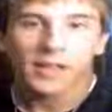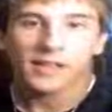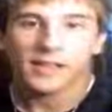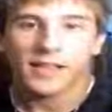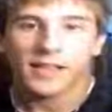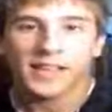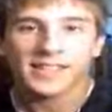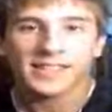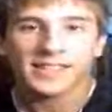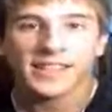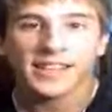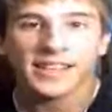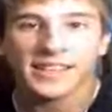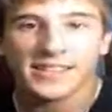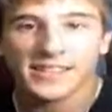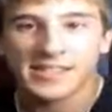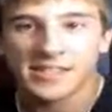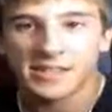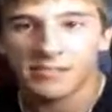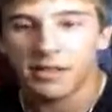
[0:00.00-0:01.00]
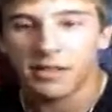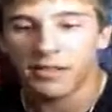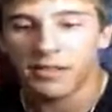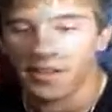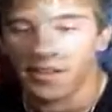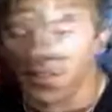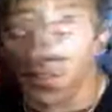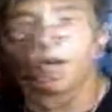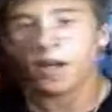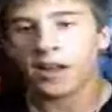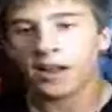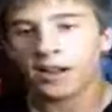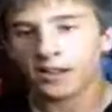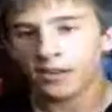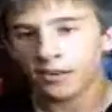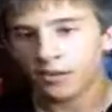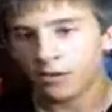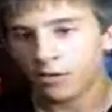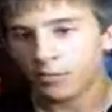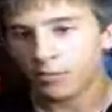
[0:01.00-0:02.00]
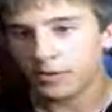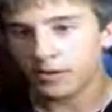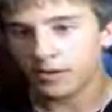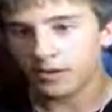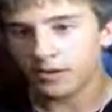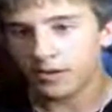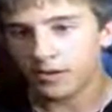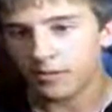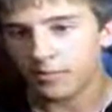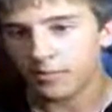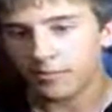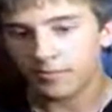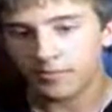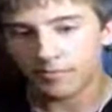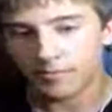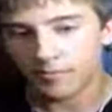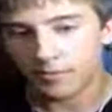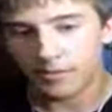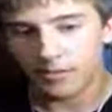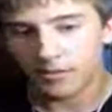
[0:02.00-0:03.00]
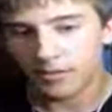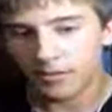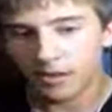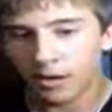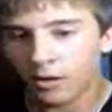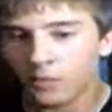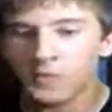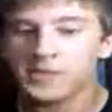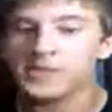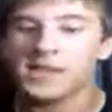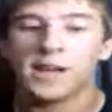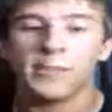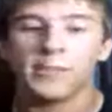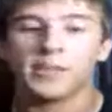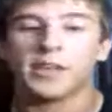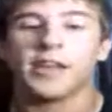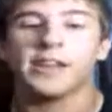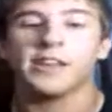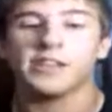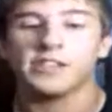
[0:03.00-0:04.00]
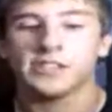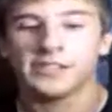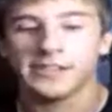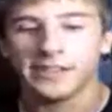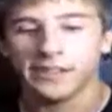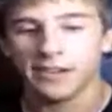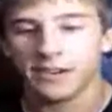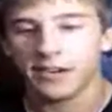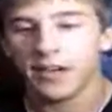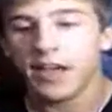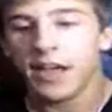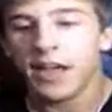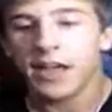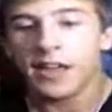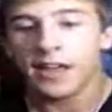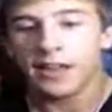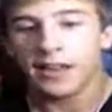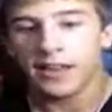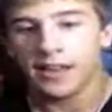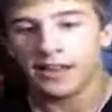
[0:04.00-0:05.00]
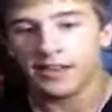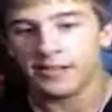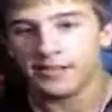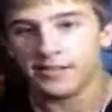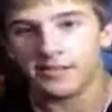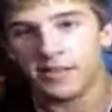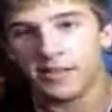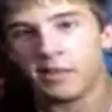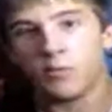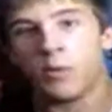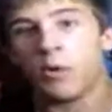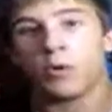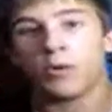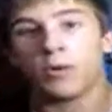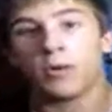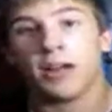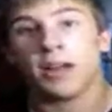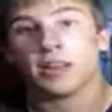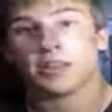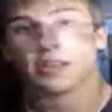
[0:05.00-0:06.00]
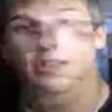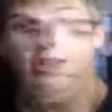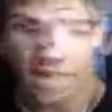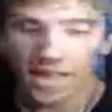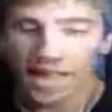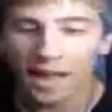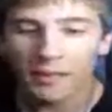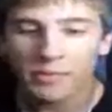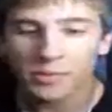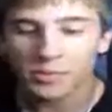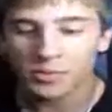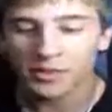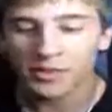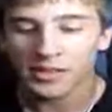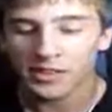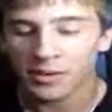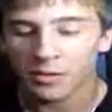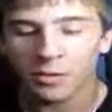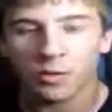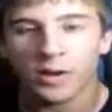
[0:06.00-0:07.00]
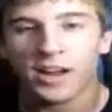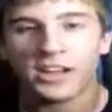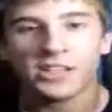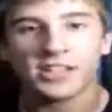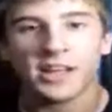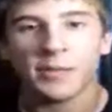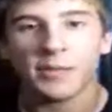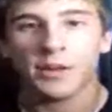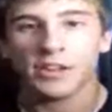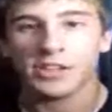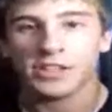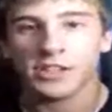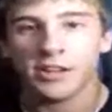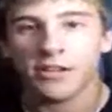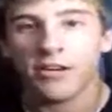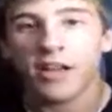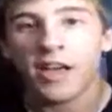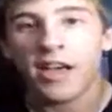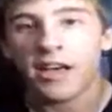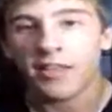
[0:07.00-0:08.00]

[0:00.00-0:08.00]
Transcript: The last thing is stability. I could open up all these applications here, and they won't crash. Apps really don't crash that much, you know.